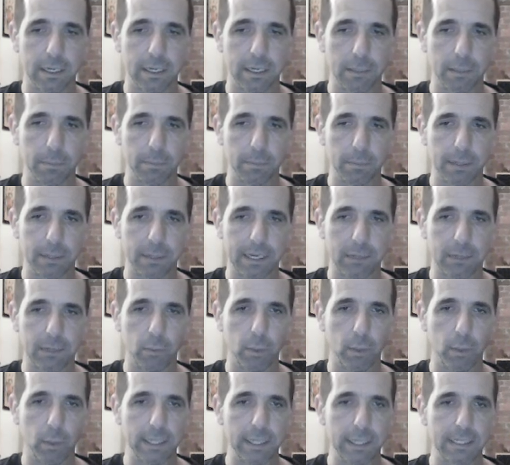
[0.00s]
black
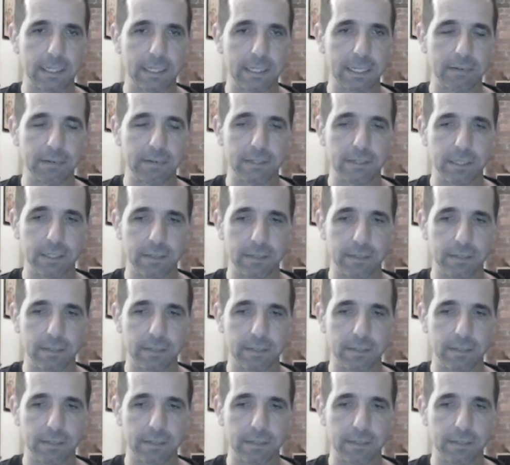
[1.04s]
wastes their reserve